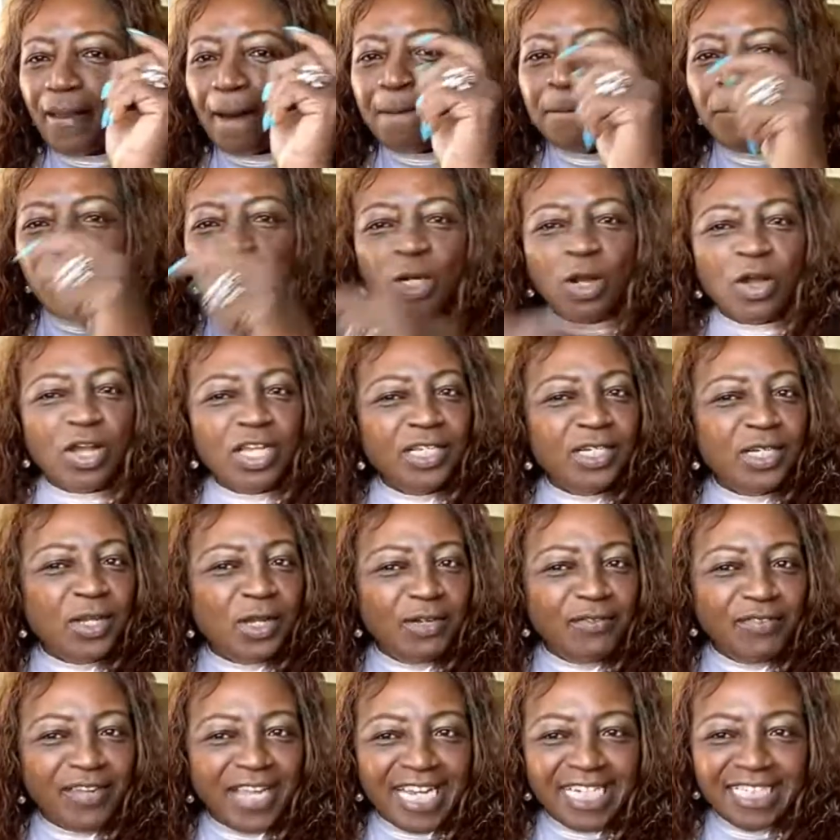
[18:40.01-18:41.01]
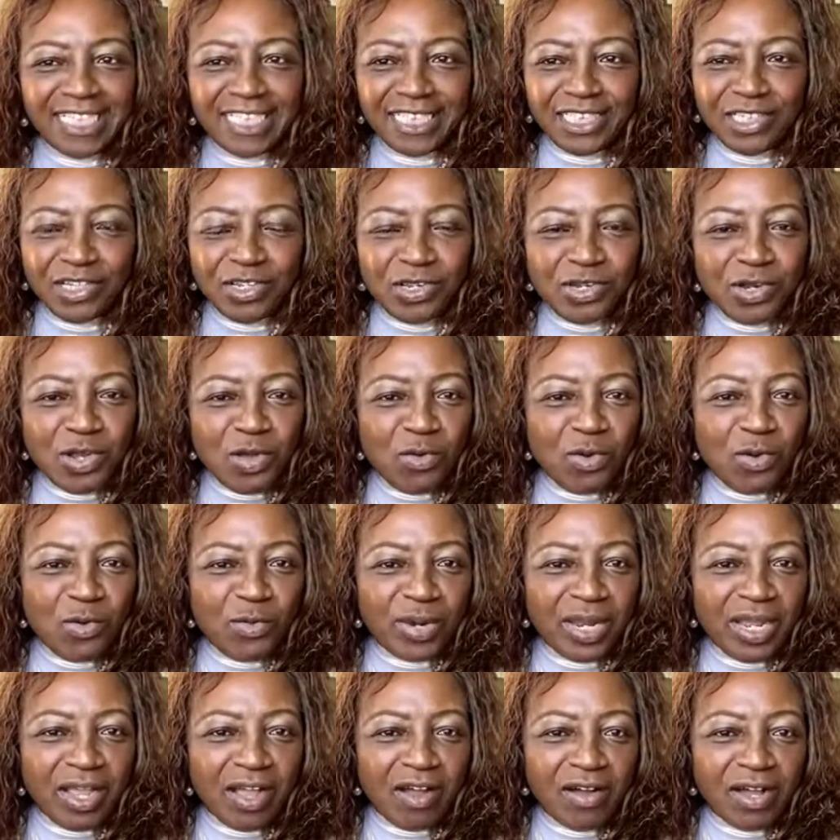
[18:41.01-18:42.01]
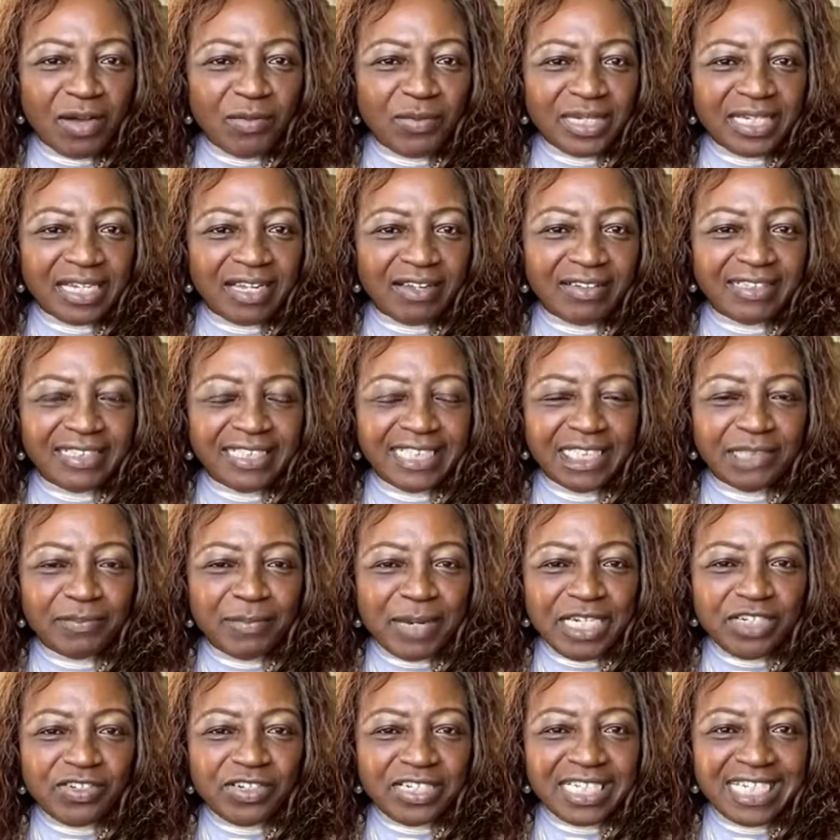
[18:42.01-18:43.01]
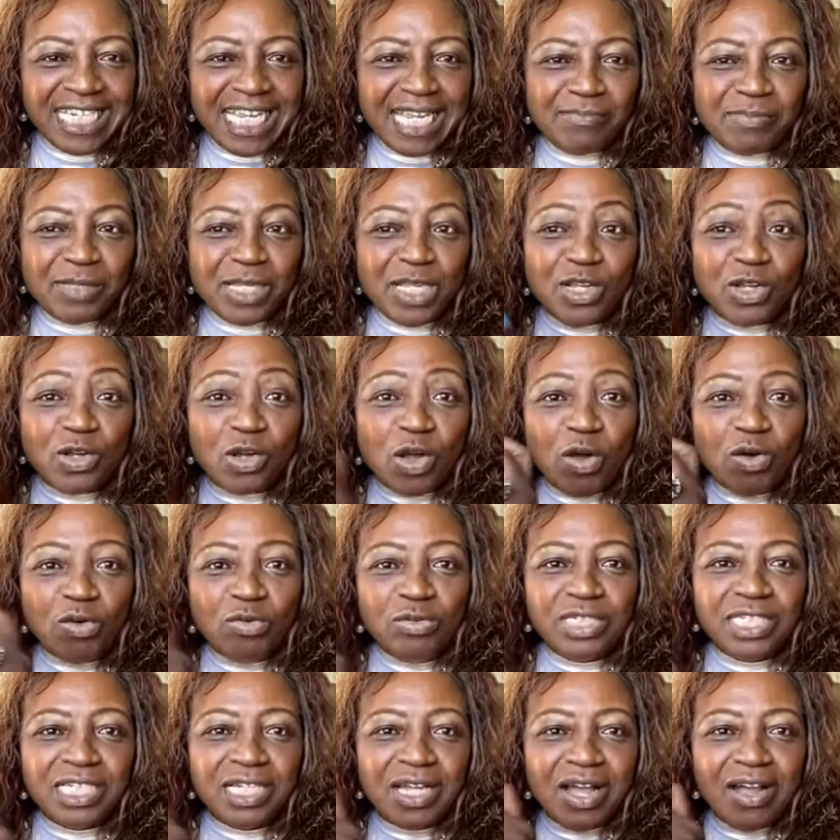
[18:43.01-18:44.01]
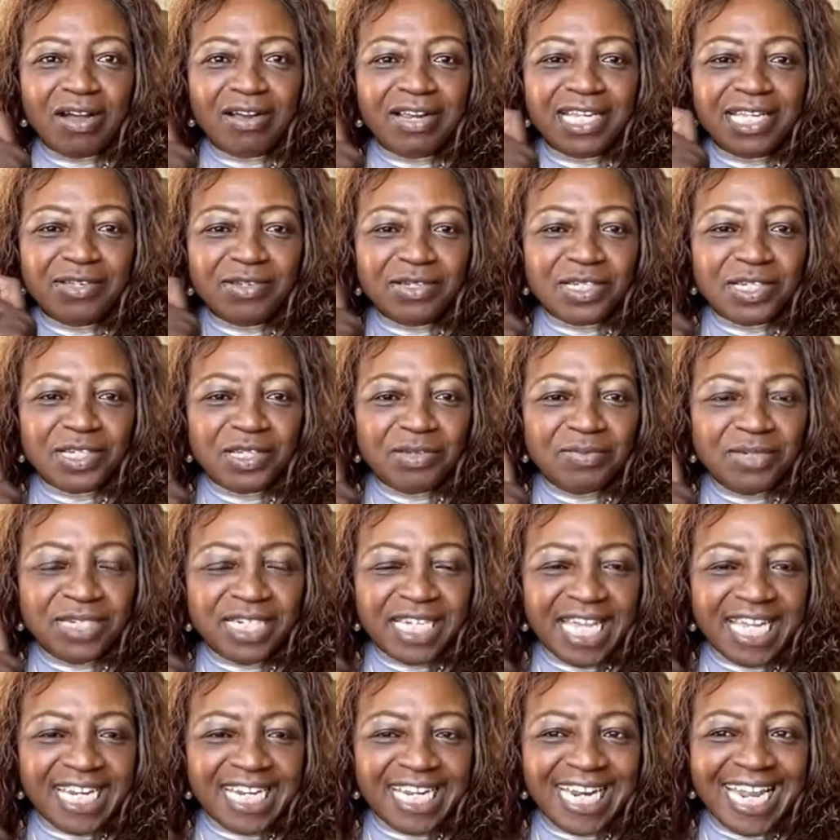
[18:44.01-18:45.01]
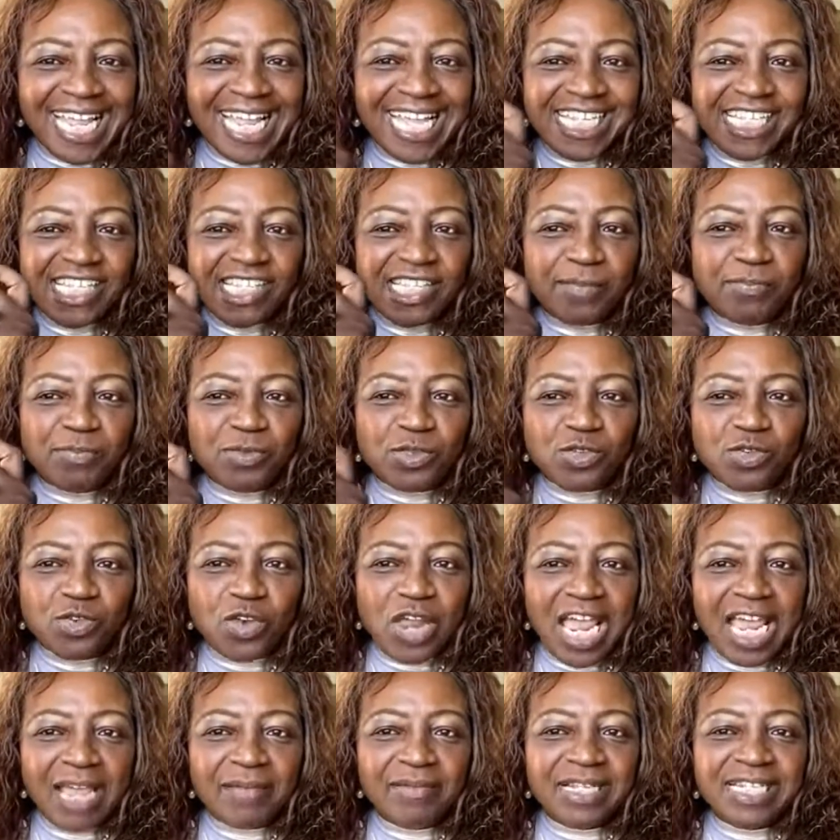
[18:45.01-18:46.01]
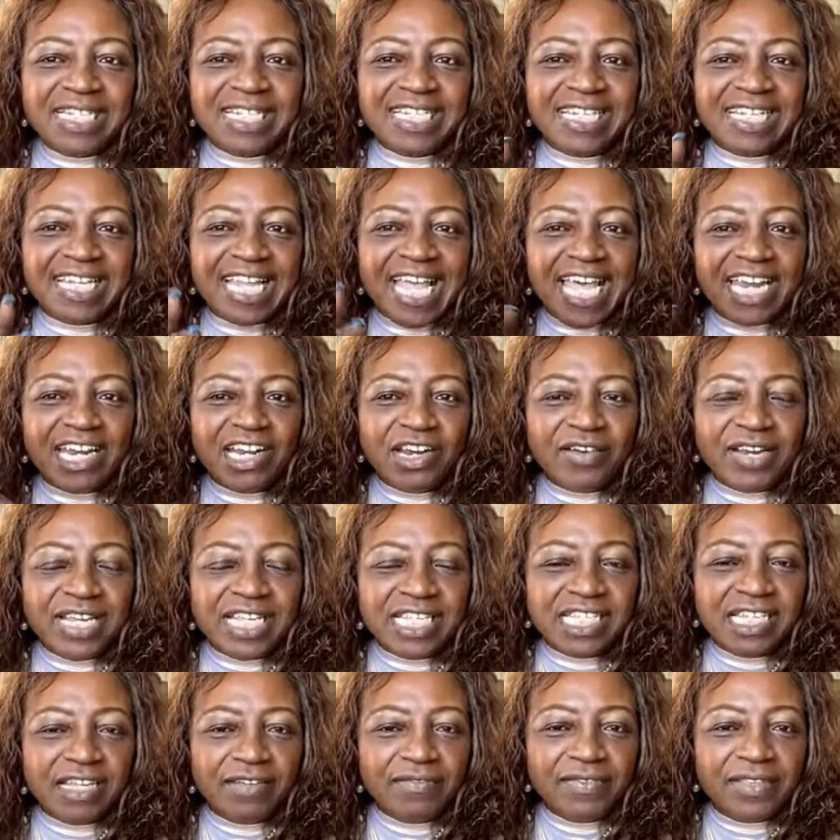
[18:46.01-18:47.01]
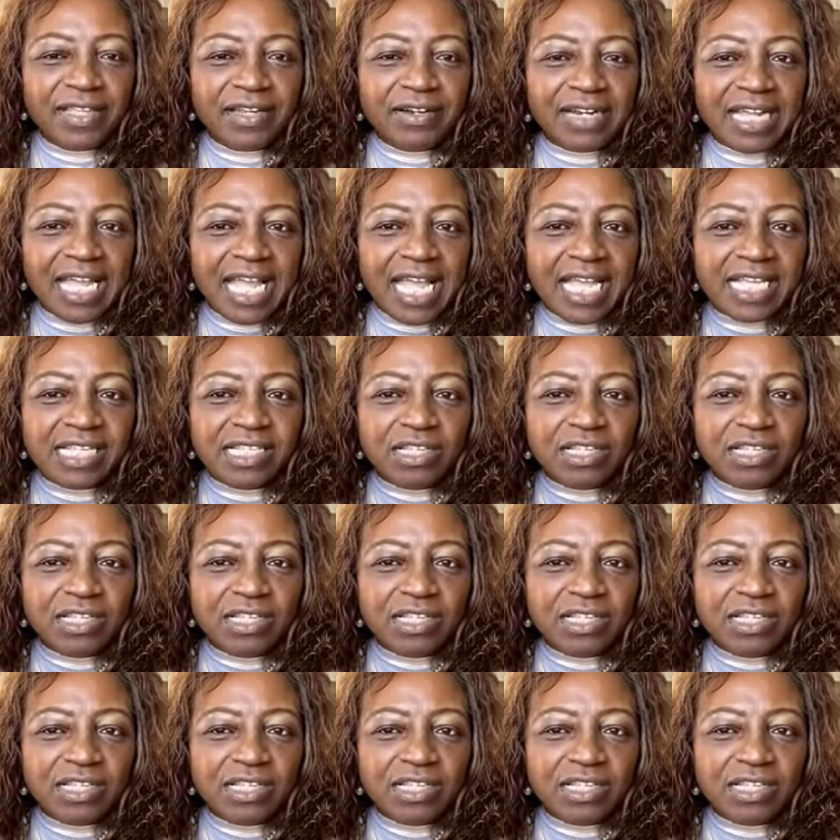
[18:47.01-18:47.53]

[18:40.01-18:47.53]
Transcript: Put on your notifications so you know when we're on with all these major tips. Go to our YouTube channel and subscribe. There's a lot of great stuff there, guys.